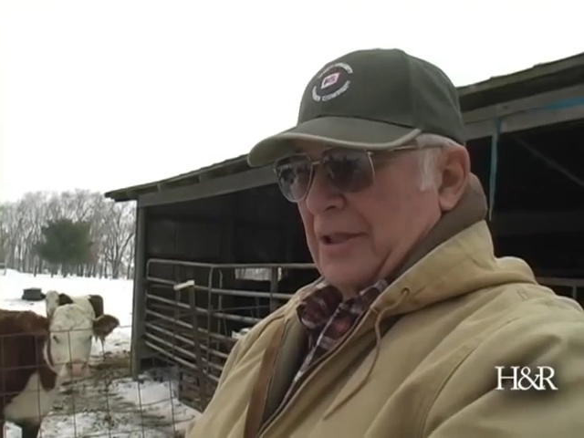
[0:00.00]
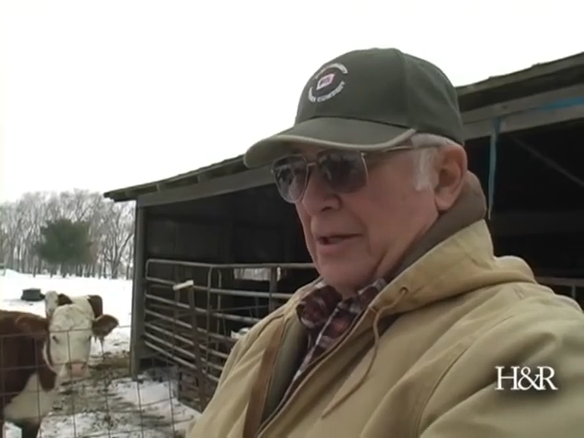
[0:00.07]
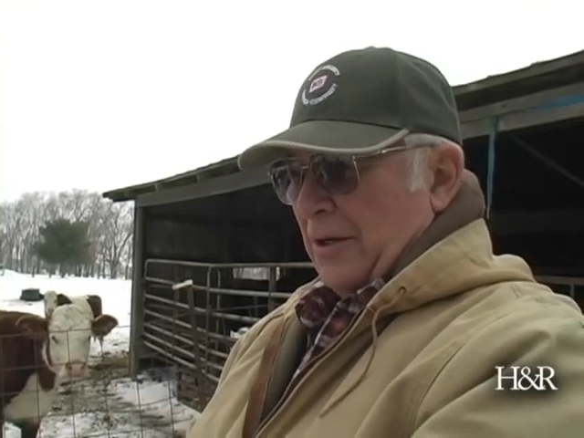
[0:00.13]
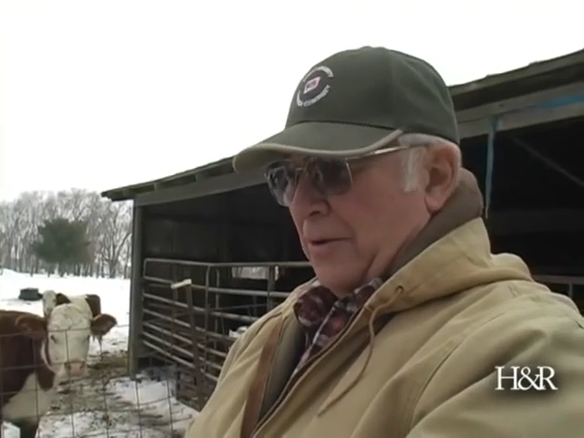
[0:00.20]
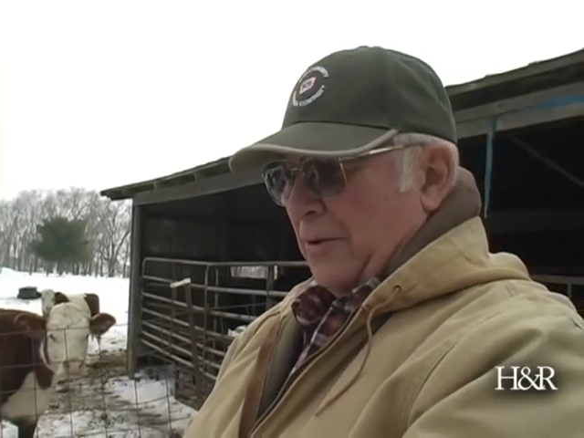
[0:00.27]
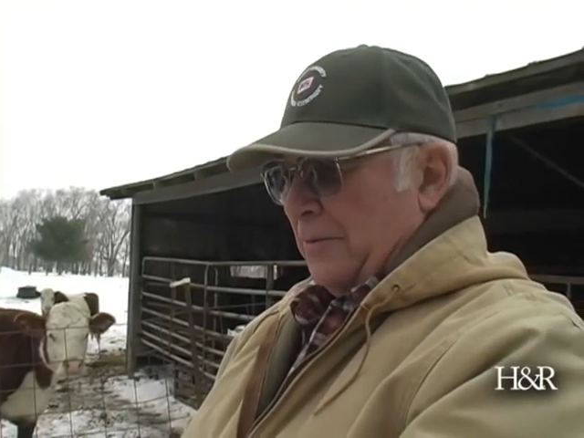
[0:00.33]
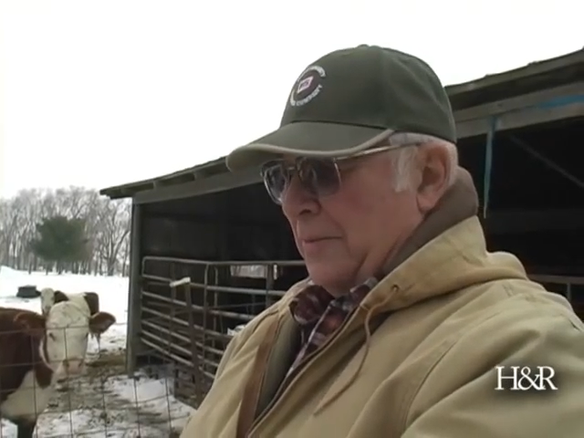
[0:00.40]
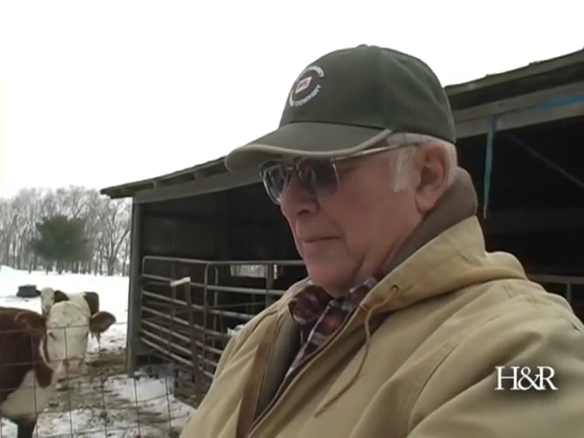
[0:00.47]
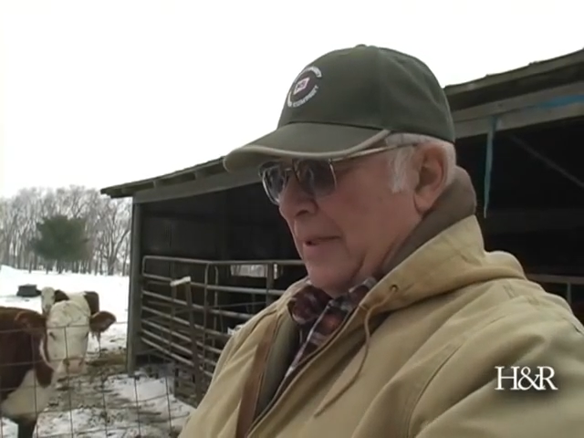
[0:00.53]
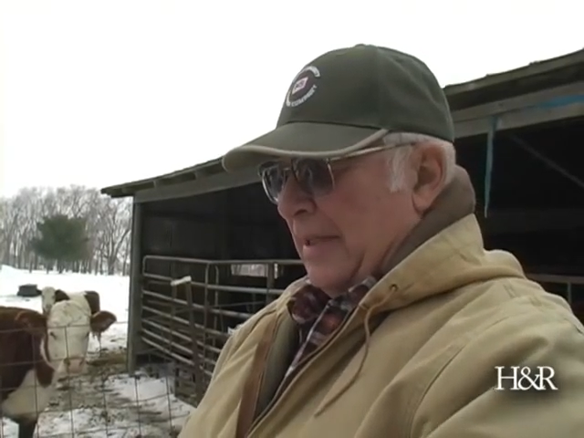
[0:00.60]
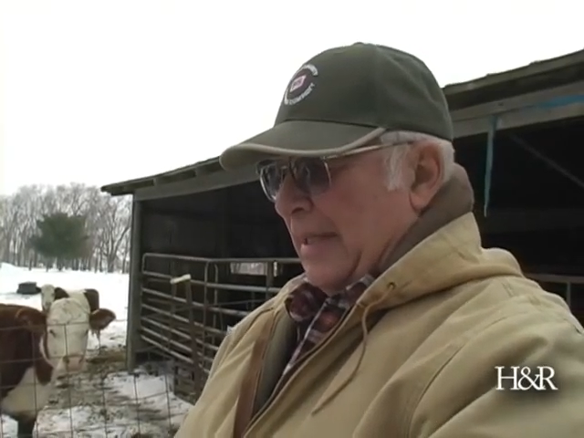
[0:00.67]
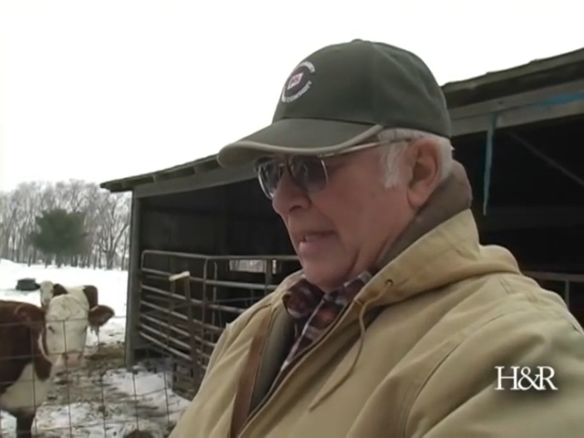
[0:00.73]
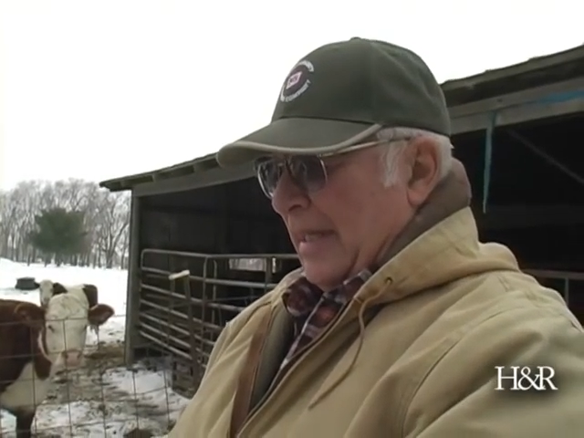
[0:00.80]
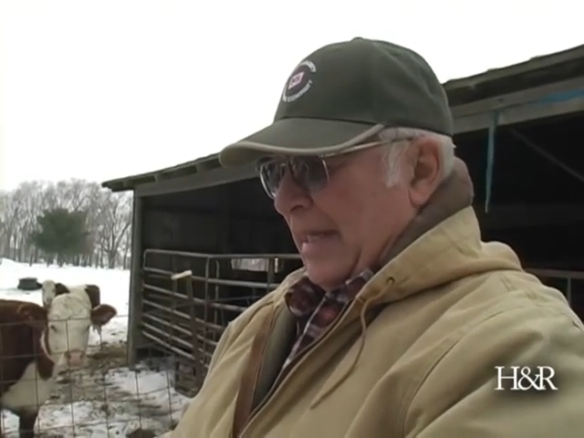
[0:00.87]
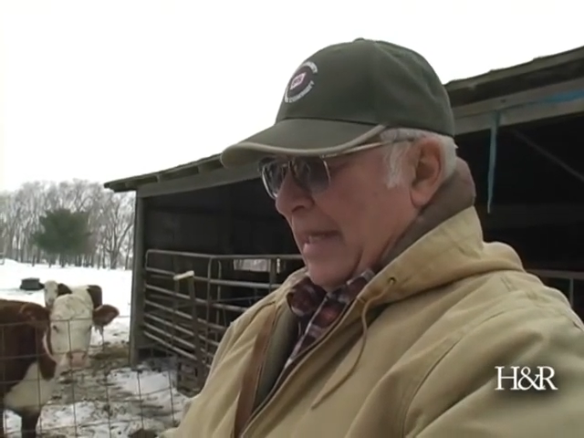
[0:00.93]
home,
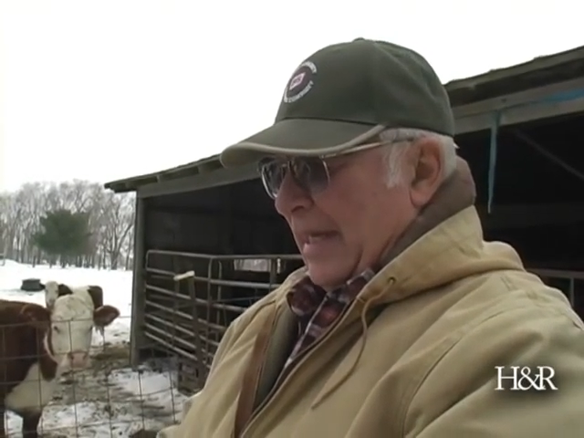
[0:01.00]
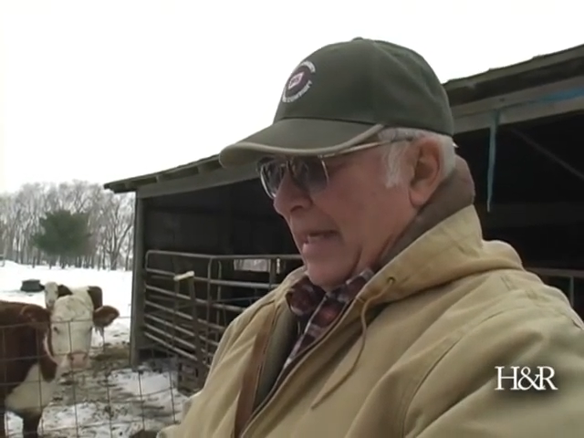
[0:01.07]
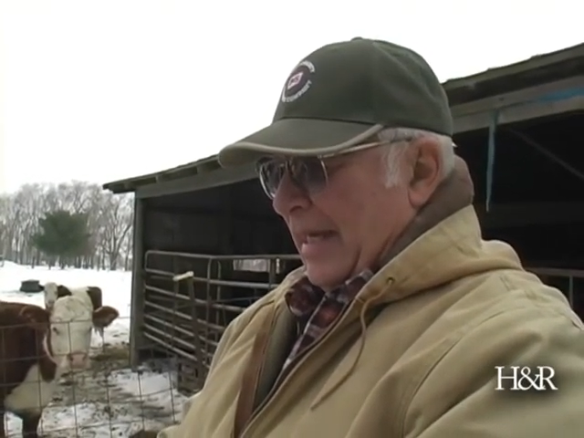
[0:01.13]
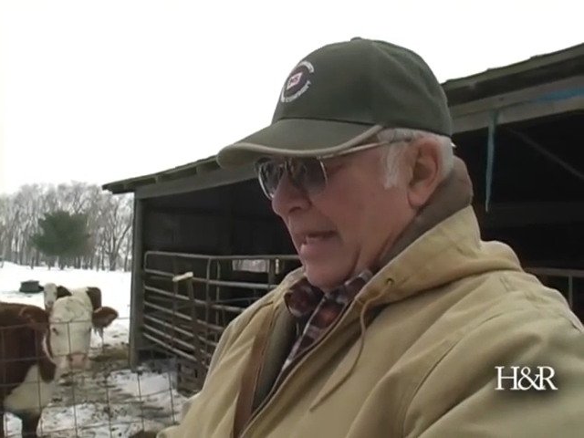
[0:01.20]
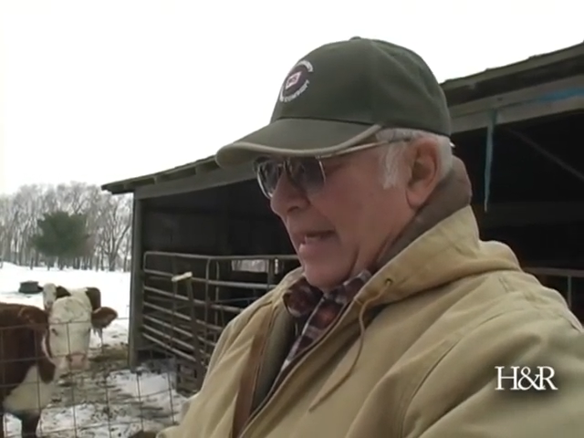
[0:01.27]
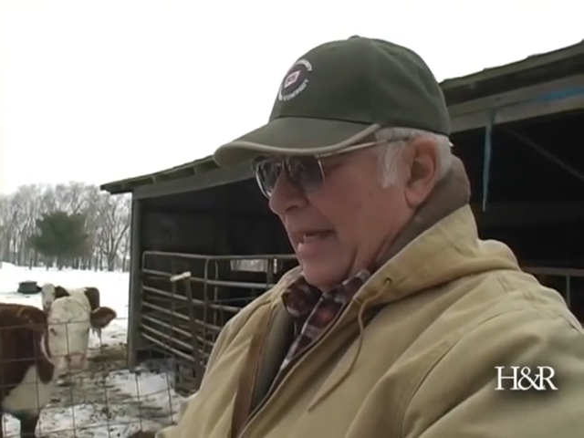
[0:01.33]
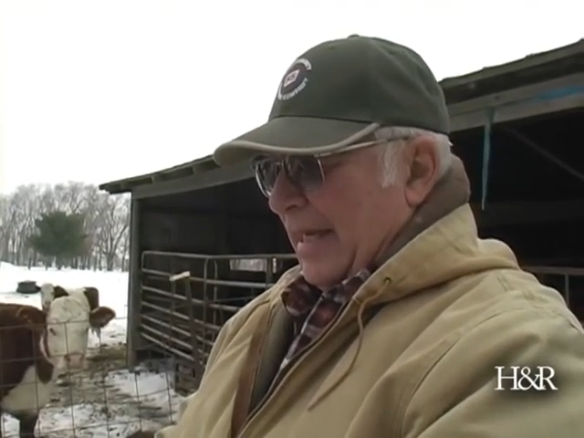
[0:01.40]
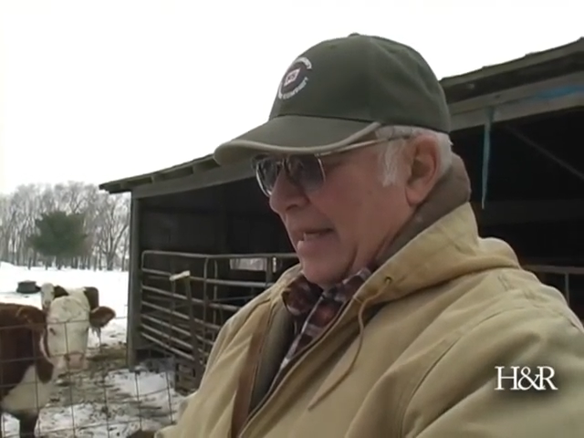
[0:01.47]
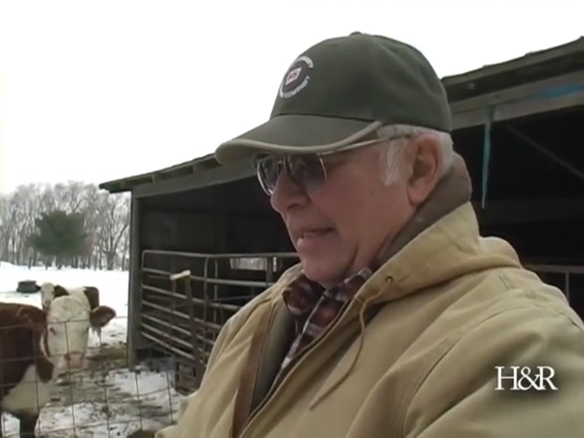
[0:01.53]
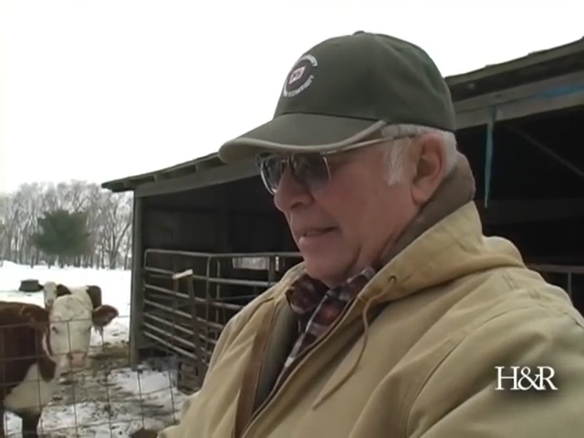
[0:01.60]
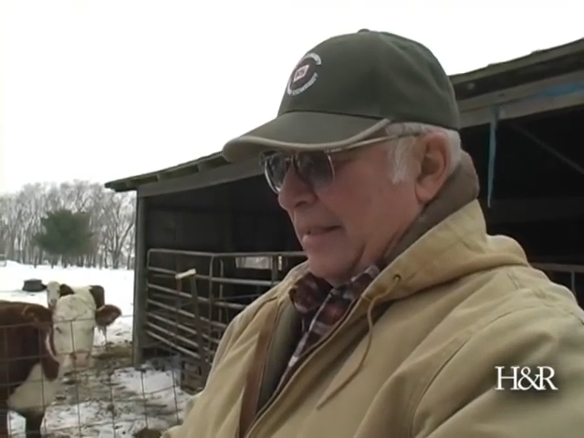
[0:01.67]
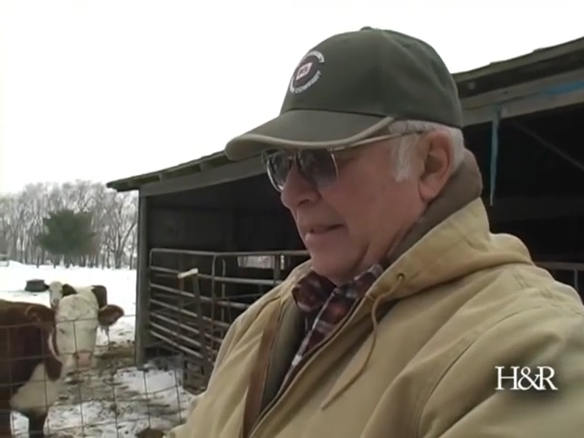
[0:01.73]
and